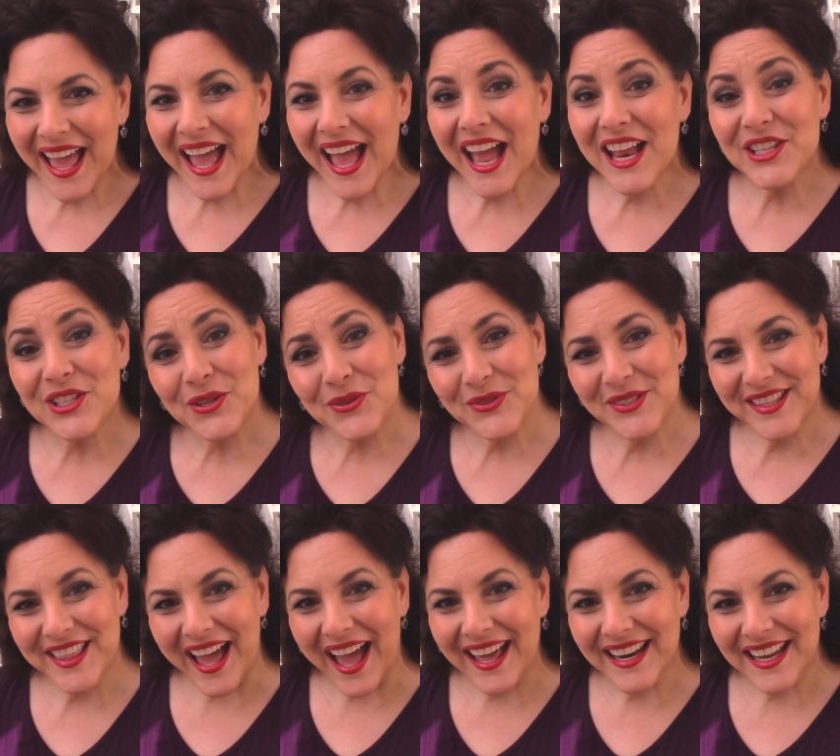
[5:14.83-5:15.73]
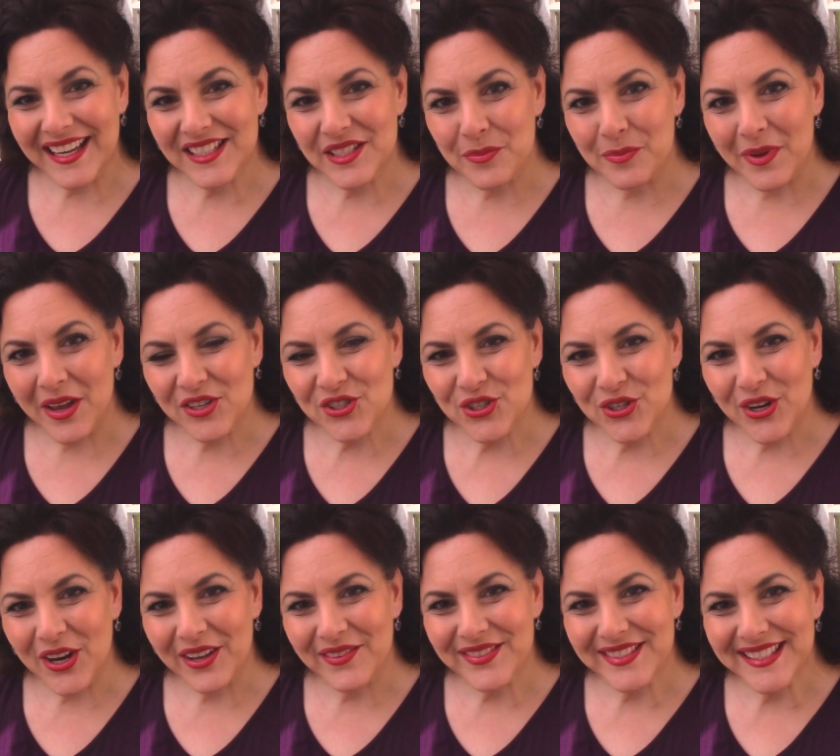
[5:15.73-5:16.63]
and use that as a
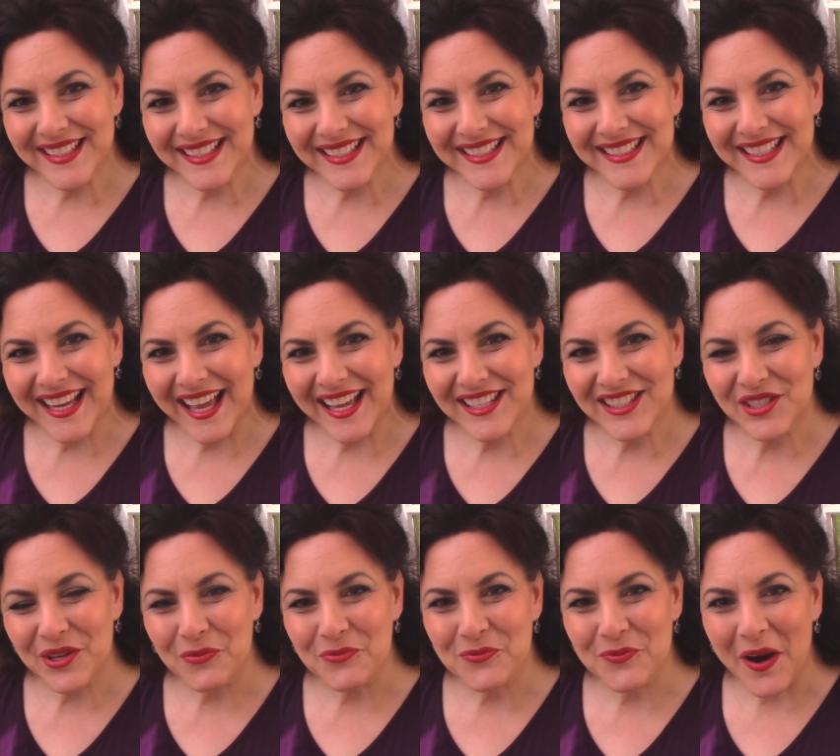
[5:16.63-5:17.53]
measure of success